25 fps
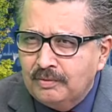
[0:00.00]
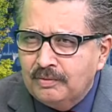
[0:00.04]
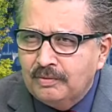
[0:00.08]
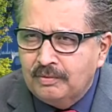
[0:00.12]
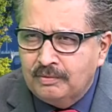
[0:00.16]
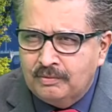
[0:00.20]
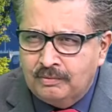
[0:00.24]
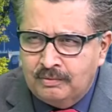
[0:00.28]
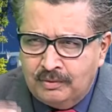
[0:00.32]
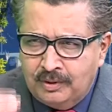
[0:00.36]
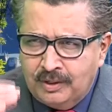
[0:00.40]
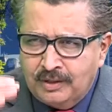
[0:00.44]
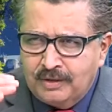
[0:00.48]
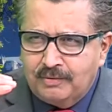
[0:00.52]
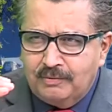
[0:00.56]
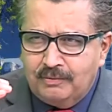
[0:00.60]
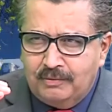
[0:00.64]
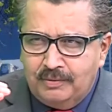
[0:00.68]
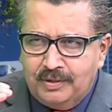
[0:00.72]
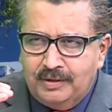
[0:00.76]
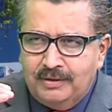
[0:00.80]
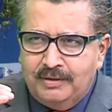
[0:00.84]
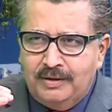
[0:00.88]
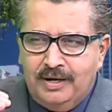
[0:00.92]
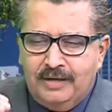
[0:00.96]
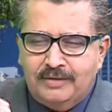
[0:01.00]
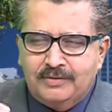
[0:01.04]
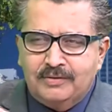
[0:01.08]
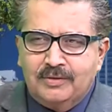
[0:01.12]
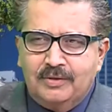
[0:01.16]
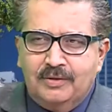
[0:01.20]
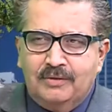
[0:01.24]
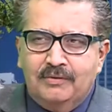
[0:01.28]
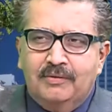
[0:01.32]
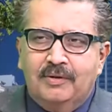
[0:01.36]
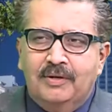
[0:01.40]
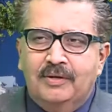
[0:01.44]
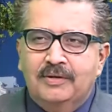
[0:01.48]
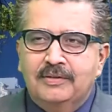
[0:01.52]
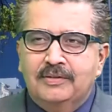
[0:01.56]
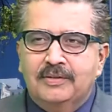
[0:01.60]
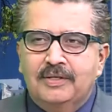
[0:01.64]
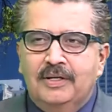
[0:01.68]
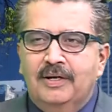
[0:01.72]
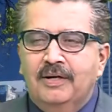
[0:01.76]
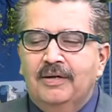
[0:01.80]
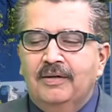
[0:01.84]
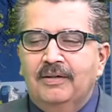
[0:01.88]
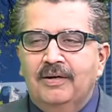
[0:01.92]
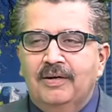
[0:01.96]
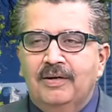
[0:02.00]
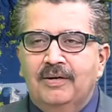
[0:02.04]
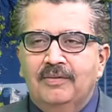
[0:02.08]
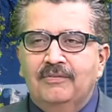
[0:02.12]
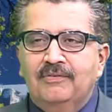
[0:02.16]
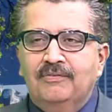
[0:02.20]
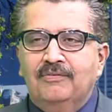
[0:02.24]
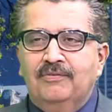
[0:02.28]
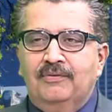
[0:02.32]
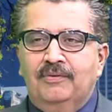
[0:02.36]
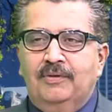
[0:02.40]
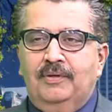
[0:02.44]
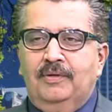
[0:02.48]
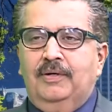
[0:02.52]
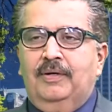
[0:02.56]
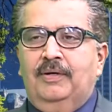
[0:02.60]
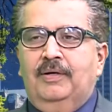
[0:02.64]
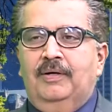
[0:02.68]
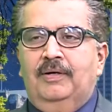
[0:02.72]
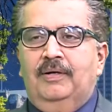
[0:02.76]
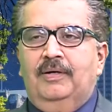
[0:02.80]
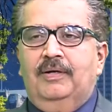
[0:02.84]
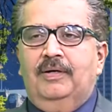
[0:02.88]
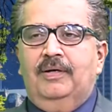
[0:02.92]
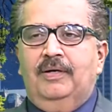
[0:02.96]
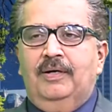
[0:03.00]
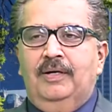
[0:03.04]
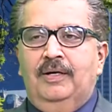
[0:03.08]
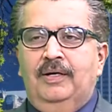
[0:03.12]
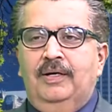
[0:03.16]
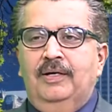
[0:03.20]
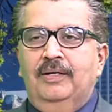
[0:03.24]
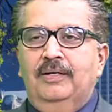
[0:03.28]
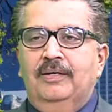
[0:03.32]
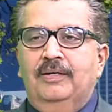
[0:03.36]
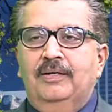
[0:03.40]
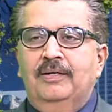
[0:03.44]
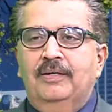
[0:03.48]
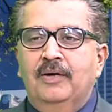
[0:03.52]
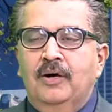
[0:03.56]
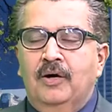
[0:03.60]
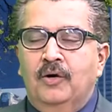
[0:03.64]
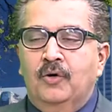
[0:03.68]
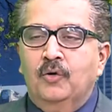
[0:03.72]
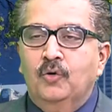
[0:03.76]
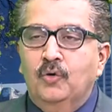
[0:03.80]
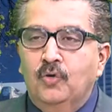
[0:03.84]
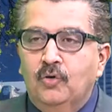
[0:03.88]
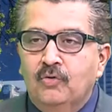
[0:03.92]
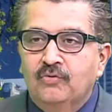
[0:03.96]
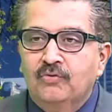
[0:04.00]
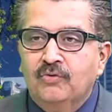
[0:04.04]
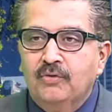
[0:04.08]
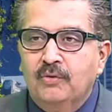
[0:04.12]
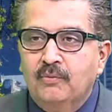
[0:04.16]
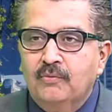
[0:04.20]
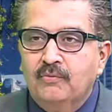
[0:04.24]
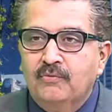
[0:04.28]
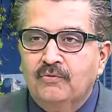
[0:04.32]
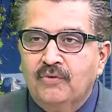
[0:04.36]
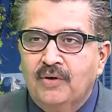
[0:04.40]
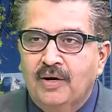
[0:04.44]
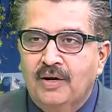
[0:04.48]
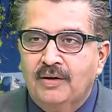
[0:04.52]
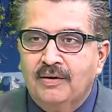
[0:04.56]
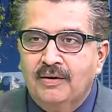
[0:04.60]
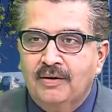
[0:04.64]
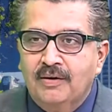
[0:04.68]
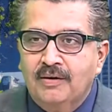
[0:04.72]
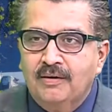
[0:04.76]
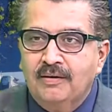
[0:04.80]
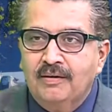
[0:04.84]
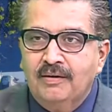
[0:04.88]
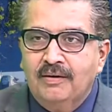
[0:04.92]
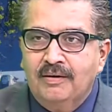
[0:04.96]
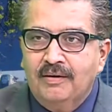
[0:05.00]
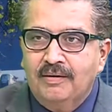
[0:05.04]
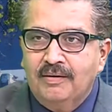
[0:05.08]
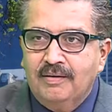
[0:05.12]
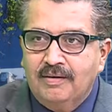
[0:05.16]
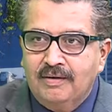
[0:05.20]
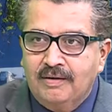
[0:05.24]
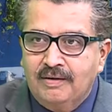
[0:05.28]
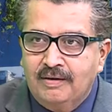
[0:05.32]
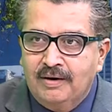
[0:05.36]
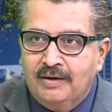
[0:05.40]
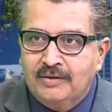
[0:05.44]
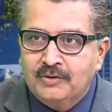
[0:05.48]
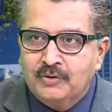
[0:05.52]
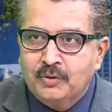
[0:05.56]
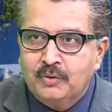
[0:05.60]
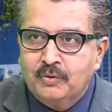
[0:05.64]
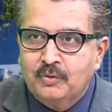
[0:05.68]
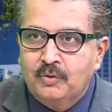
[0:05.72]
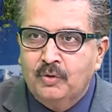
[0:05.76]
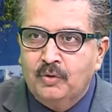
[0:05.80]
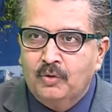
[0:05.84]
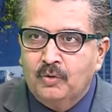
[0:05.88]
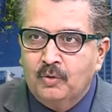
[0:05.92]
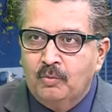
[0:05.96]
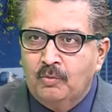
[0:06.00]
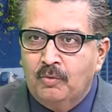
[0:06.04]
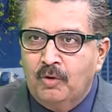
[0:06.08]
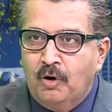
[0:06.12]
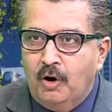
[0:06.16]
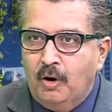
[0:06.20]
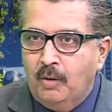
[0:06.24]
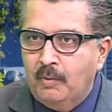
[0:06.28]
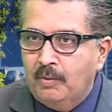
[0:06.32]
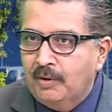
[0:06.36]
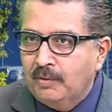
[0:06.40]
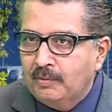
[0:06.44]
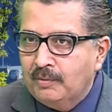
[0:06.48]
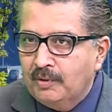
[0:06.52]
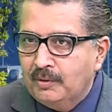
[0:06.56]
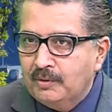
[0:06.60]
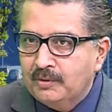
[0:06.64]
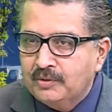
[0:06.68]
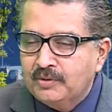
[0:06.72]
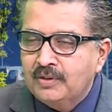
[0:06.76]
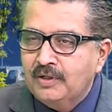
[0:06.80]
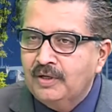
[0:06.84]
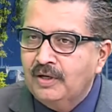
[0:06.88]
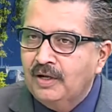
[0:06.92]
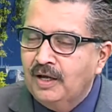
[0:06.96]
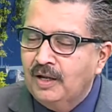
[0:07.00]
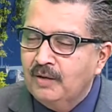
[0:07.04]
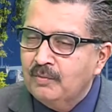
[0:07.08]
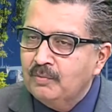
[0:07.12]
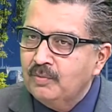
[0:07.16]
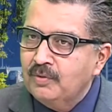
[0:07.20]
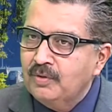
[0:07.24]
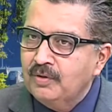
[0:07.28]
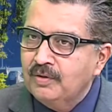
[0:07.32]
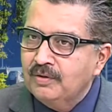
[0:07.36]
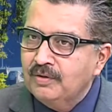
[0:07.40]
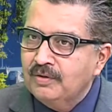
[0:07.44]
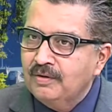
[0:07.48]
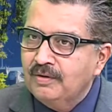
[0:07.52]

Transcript: work with that sort of understanding that if I got no from father, I should go to mom and maybe she'll help me?